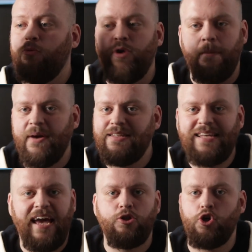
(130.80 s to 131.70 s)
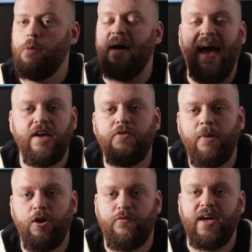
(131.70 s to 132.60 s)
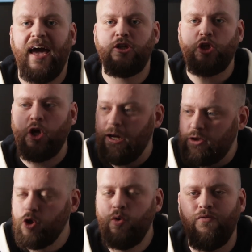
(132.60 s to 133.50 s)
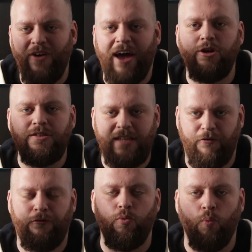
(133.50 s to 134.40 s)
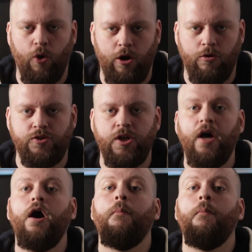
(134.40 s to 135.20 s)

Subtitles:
rehabilitation or behavior modification are two very different worlds,